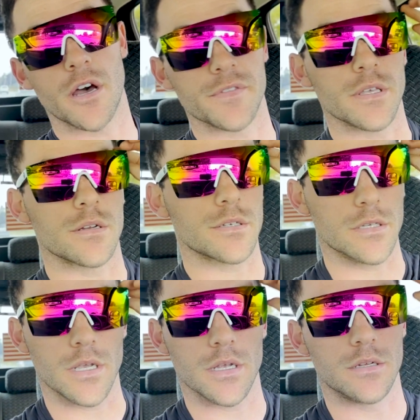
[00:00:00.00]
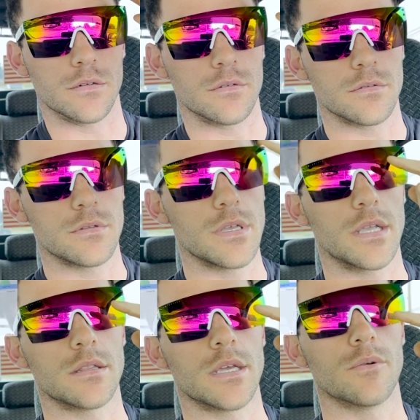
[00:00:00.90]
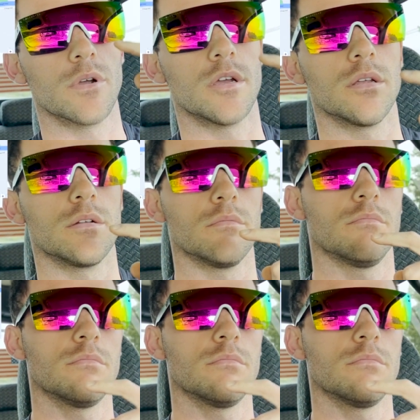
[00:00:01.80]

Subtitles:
off the interstate thinking they were in